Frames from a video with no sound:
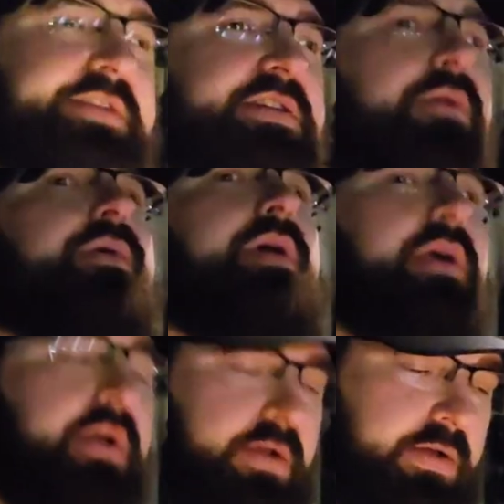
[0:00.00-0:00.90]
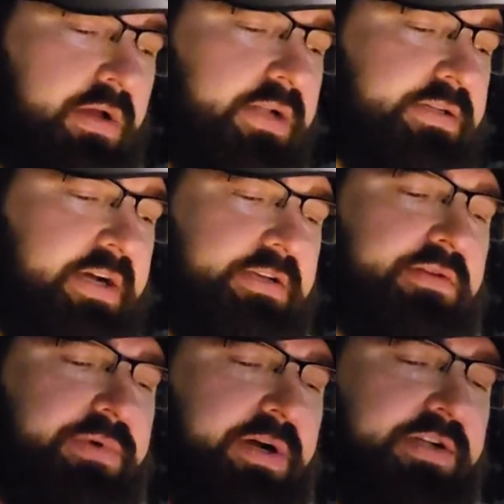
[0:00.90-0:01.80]
so we're at
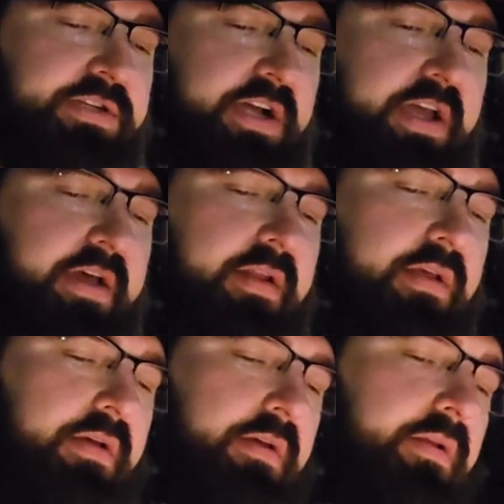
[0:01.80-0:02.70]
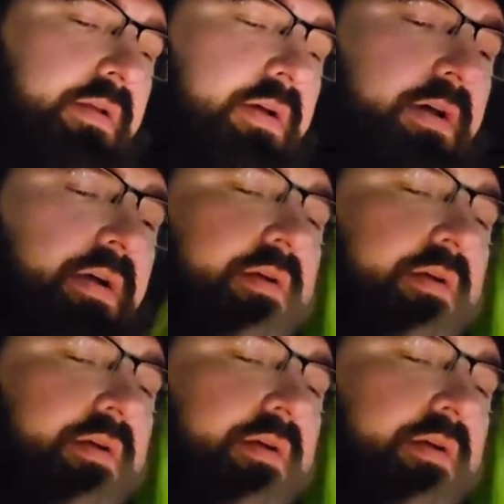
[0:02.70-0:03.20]
Tyson. We're gonna check in and uh,